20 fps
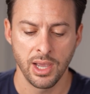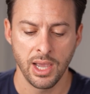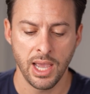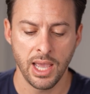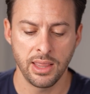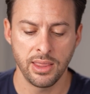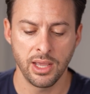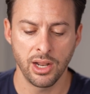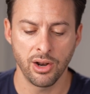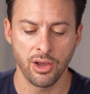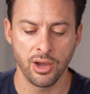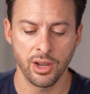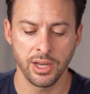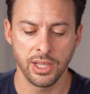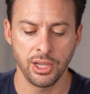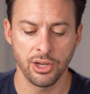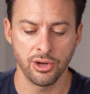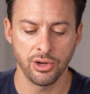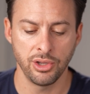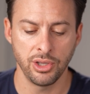and then on
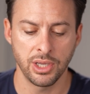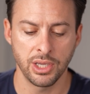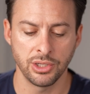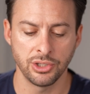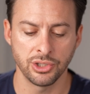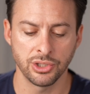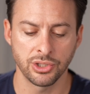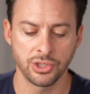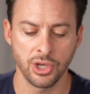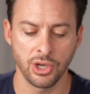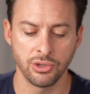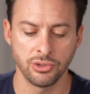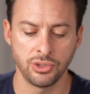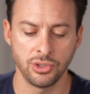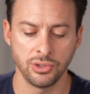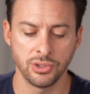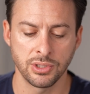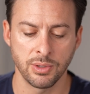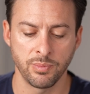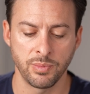here, you can just go
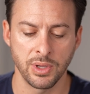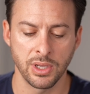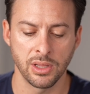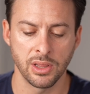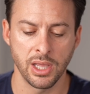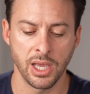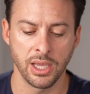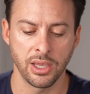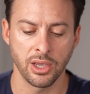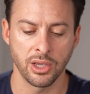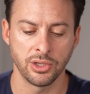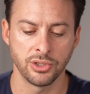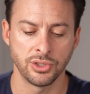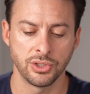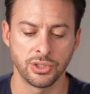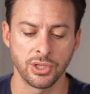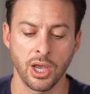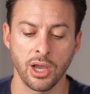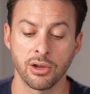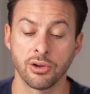to something like
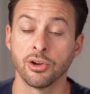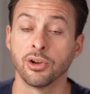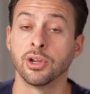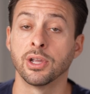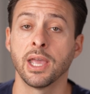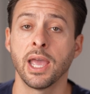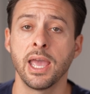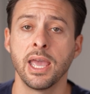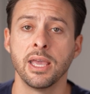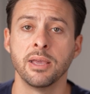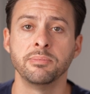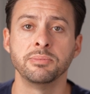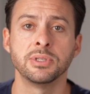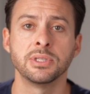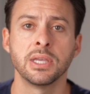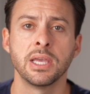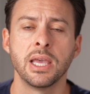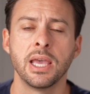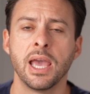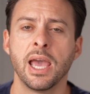soccer
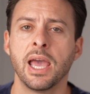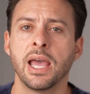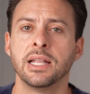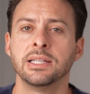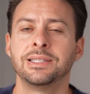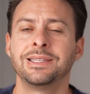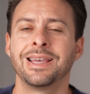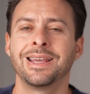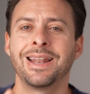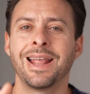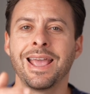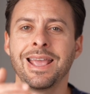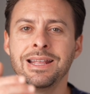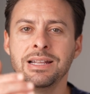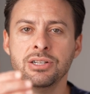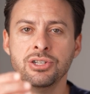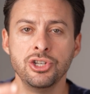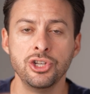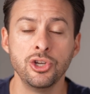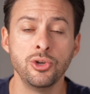games and set a
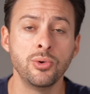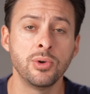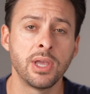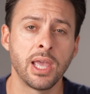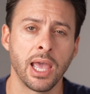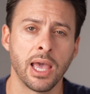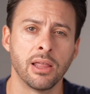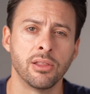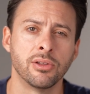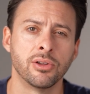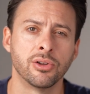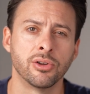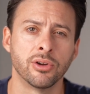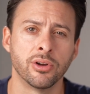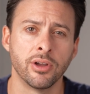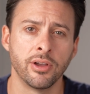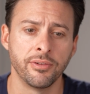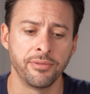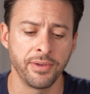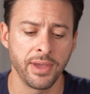new
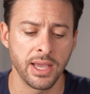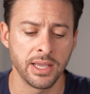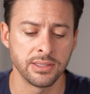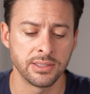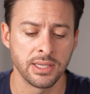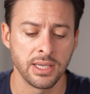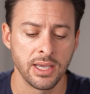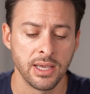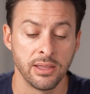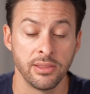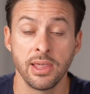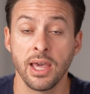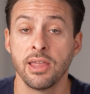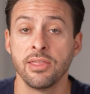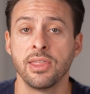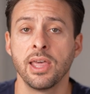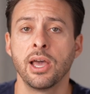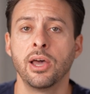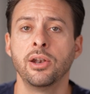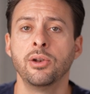calendar event
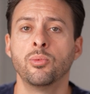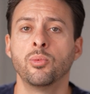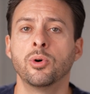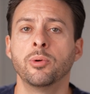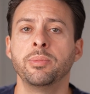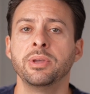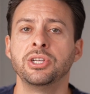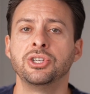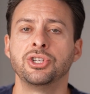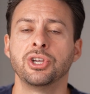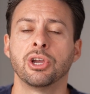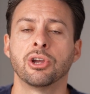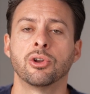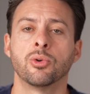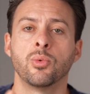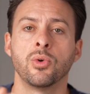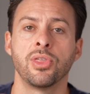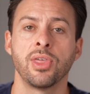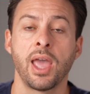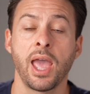that then will be
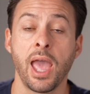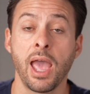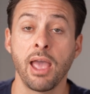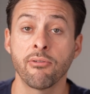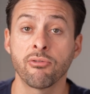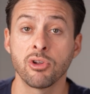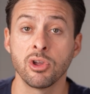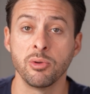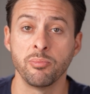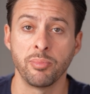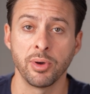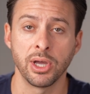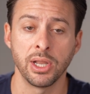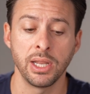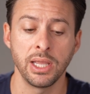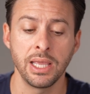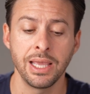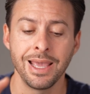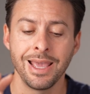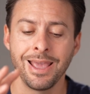shared with
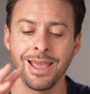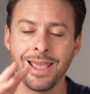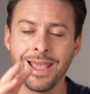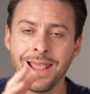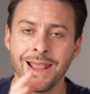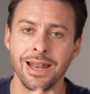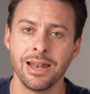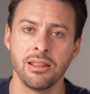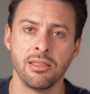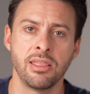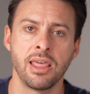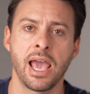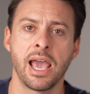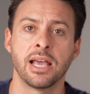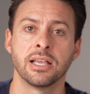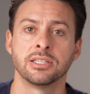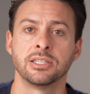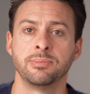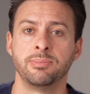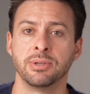everybody in
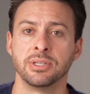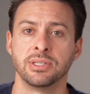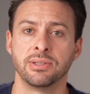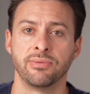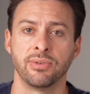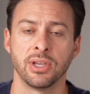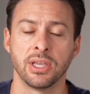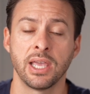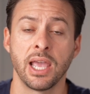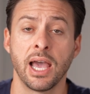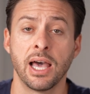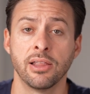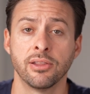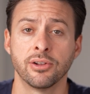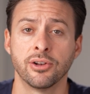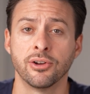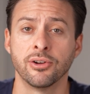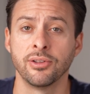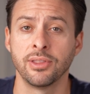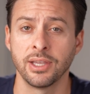that specific
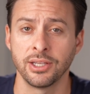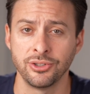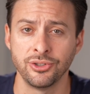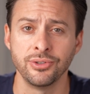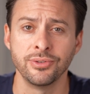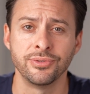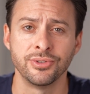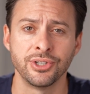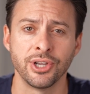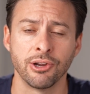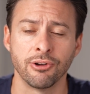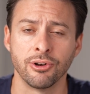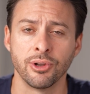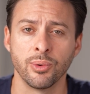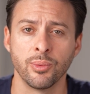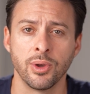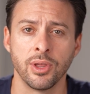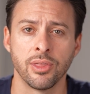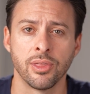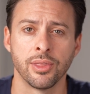calendar that you've shared
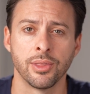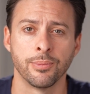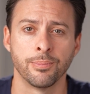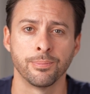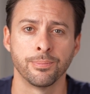it with.